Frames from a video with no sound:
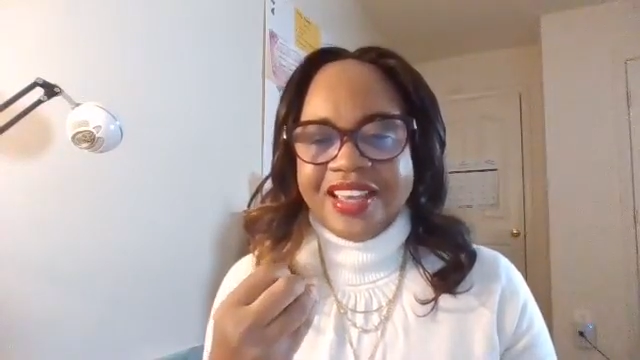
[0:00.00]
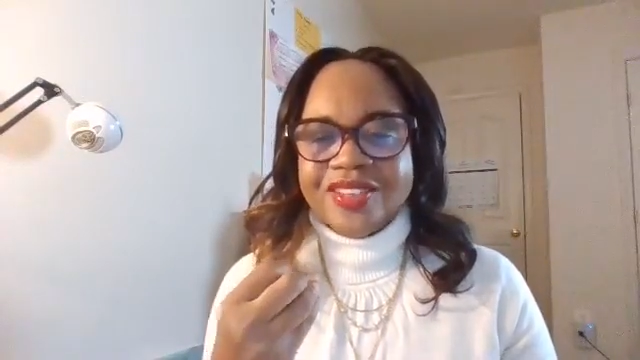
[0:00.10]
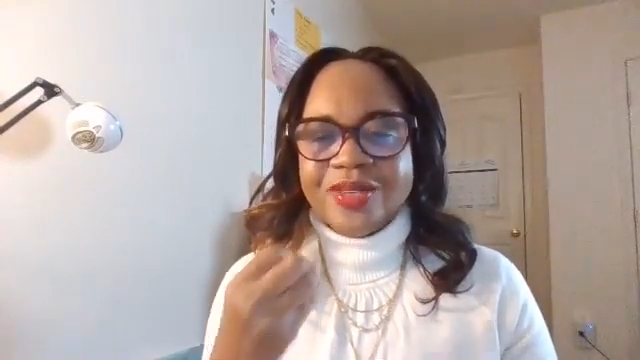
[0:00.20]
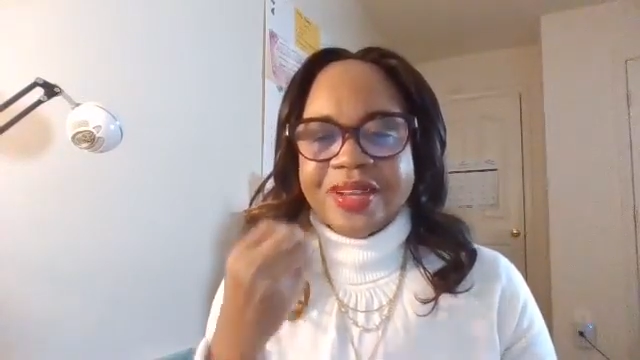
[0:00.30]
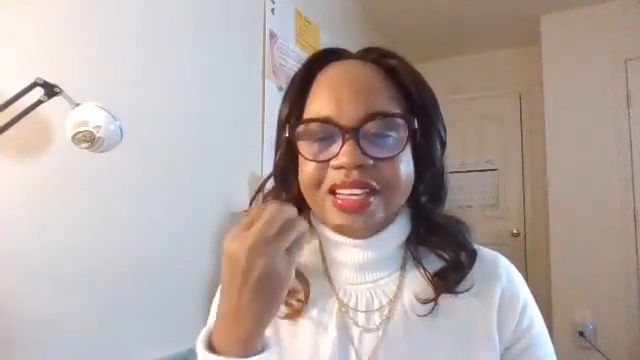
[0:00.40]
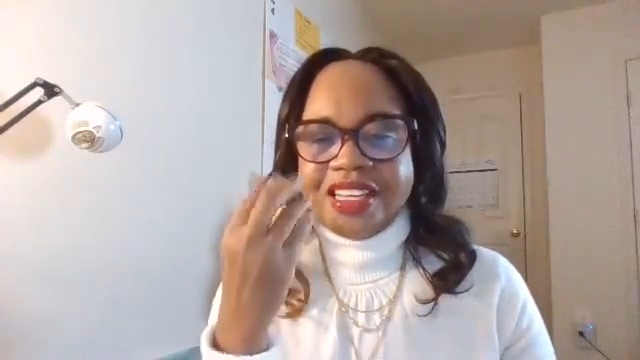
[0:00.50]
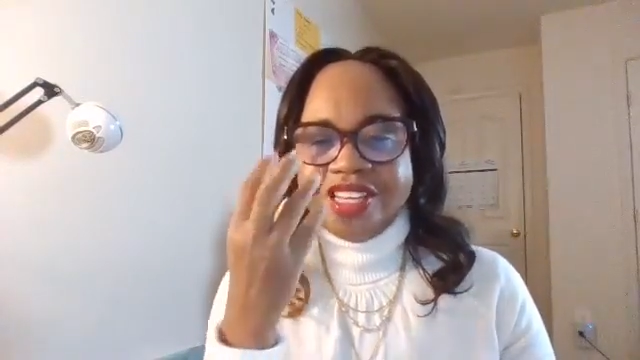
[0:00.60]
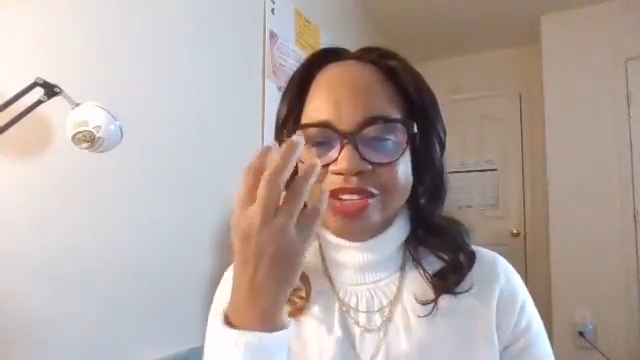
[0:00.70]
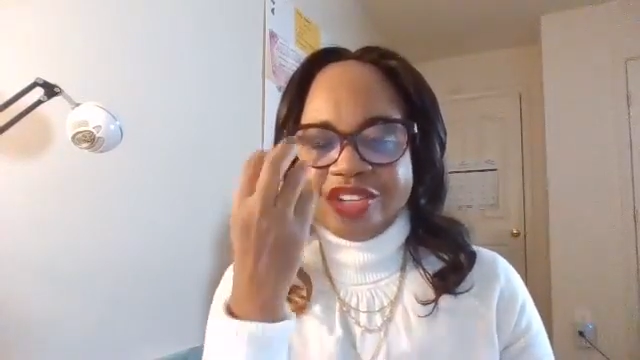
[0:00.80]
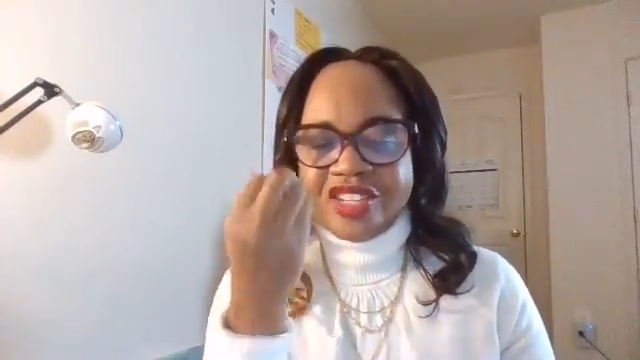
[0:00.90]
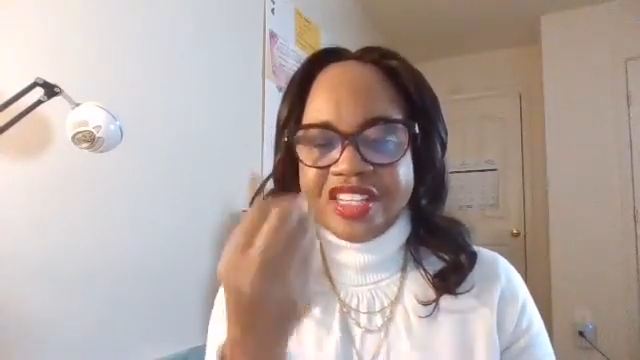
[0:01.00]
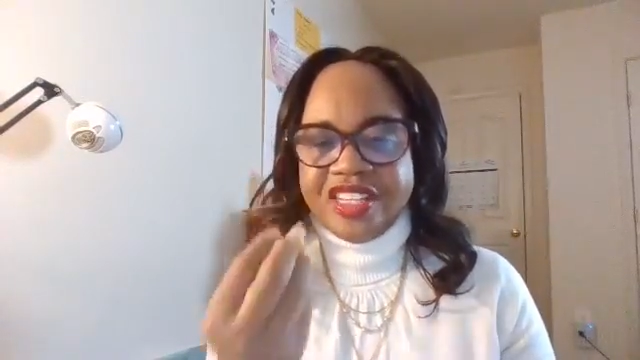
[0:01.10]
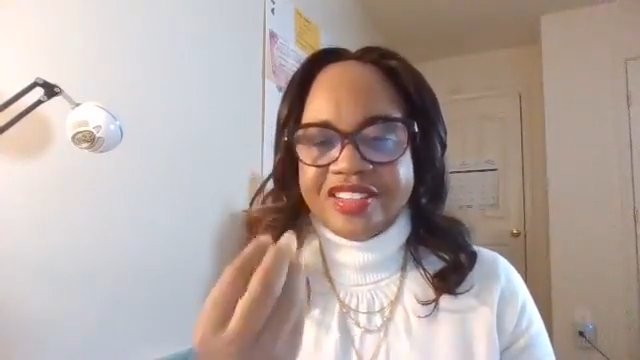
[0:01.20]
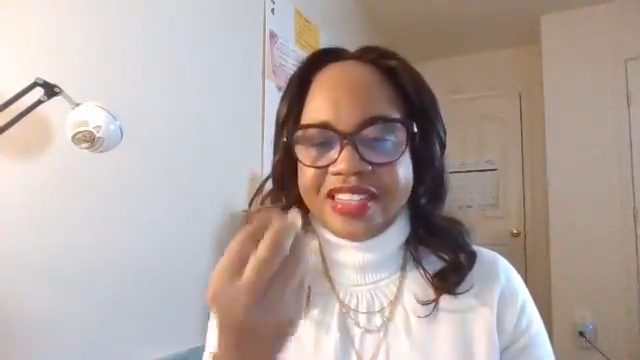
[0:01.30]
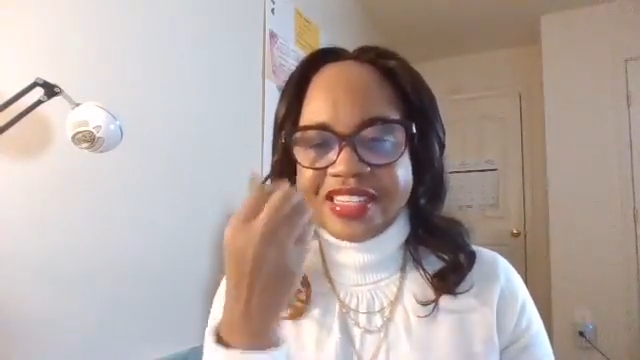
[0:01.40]
so that he or
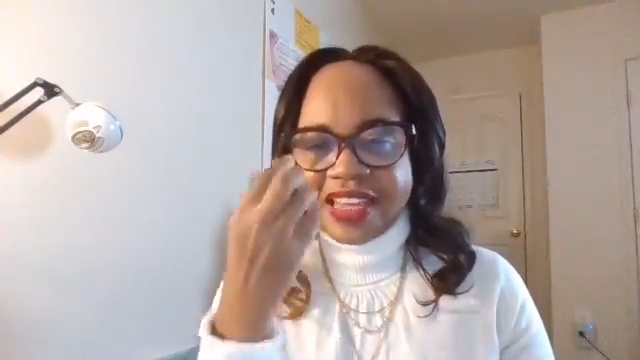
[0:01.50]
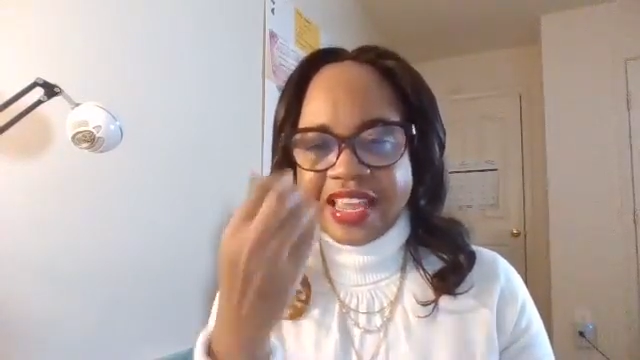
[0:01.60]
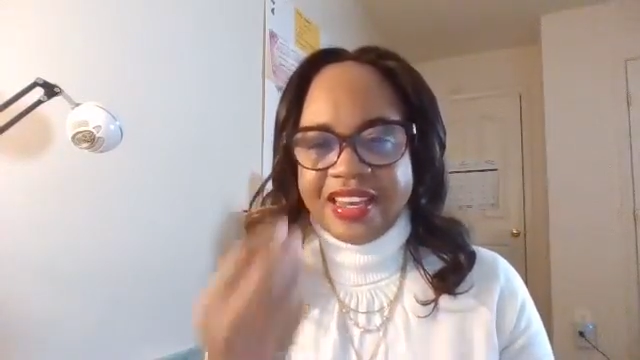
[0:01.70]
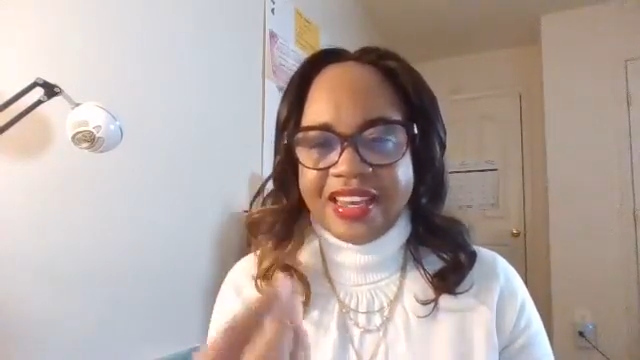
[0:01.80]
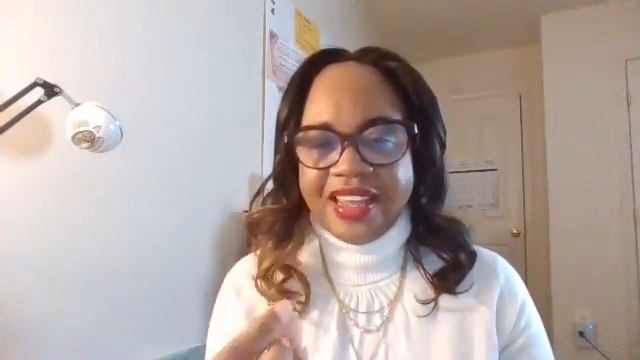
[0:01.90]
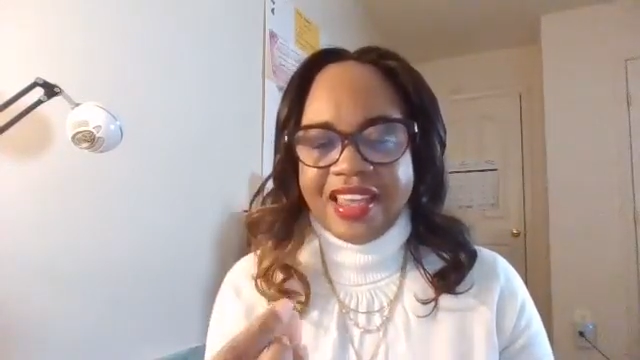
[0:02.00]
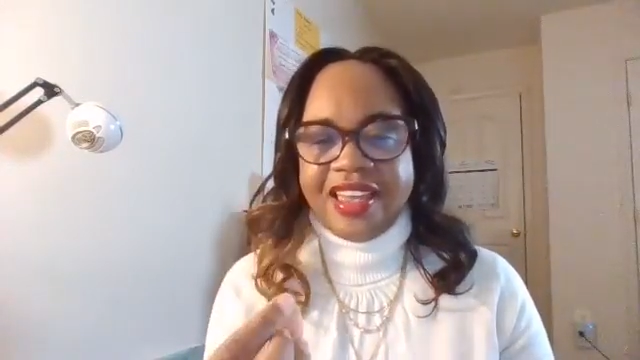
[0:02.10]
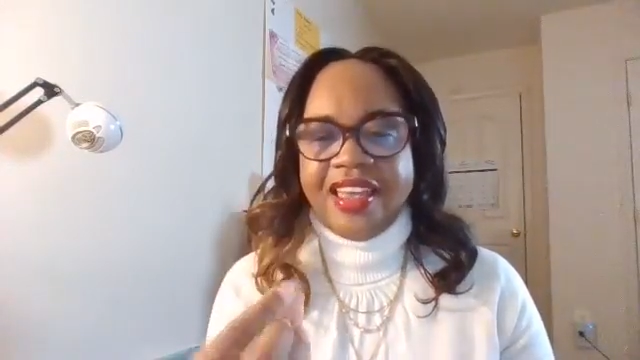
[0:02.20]
she is attending